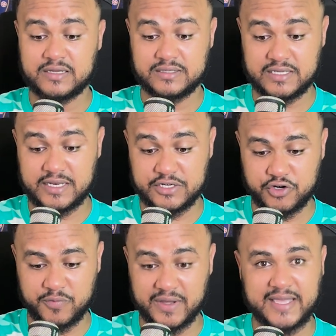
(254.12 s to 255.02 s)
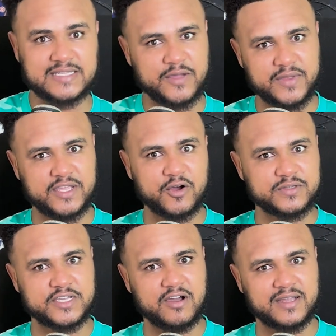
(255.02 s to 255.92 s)
Didier Drogba, guess how many goals
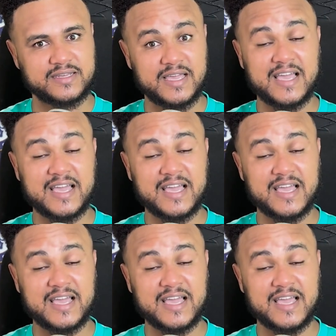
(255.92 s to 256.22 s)
he got?